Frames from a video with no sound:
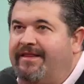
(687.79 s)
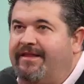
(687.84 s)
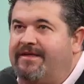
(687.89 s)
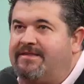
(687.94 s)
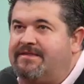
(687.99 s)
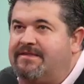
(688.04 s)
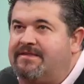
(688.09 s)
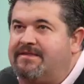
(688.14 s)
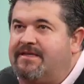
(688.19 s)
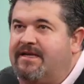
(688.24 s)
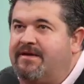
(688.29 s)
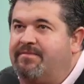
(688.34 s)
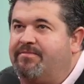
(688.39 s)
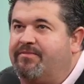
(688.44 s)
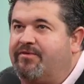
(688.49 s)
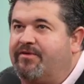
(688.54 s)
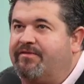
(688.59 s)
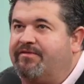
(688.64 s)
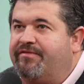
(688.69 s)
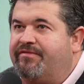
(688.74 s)
This is a
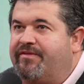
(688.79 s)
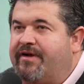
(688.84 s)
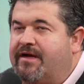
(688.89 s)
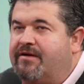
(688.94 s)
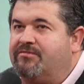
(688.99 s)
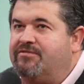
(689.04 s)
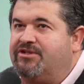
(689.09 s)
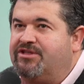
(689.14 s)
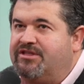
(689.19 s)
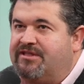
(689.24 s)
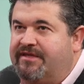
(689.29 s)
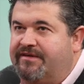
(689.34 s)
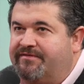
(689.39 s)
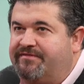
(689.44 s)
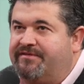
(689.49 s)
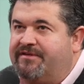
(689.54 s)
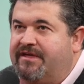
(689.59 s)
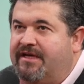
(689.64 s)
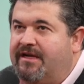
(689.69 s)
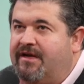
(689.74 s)
profound
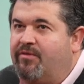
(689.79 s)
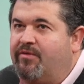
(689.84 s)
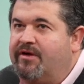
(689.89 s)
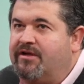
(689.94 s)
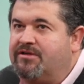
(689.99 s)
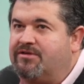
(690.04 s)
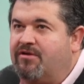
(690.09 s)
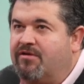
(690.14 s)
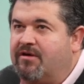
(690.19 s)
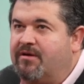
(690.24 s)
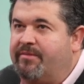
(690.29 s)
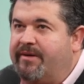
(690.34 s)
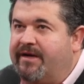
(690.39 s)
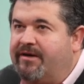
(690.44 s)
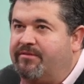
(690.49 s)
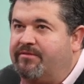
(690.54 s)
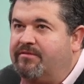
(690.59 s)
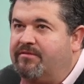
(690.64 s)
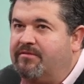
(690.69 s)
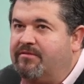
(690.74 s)
shift, and I want to talk
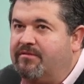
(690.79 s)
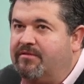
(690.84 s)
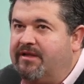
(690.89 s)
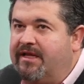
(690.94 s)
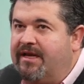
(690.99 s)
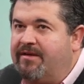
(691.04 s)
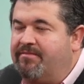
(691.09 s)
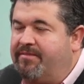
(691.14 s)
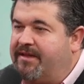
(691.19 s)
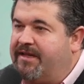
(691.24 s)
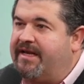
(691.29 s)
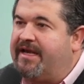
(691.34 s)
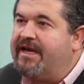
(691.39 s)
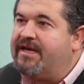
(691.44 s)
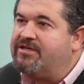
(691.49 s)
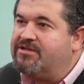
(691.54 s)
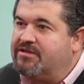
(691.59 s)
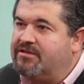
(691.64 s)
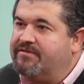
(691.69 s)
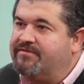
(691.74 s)
about the
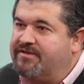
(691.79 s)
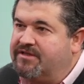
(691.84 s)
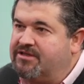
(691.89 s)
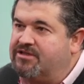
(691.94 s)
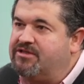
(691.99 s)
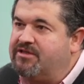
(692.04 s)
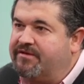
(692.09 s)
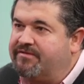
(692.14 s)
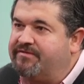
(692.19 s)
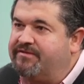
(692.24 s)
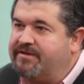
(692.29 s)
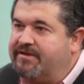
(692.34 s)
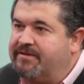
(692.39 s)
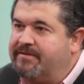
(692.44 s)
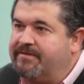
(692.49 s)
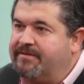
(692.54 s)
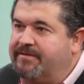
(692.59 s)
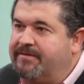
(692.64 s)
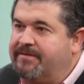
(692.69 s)
implication of this shift.